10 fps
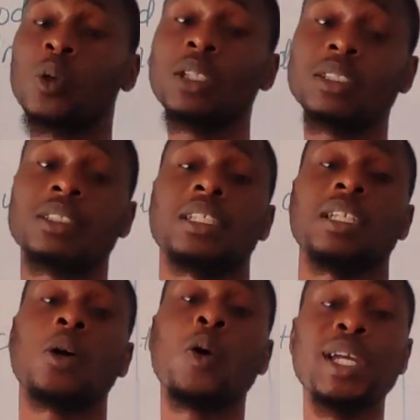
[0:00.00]
what,
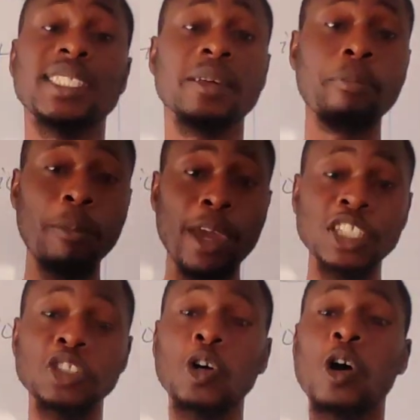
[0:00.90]
or is a
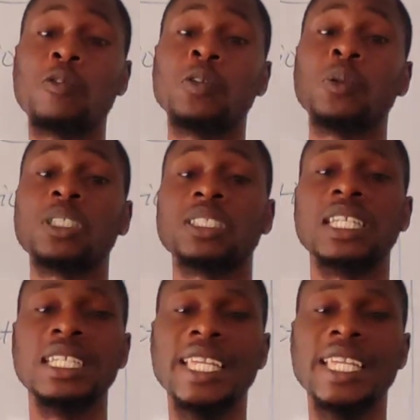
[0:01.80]
measure of the what,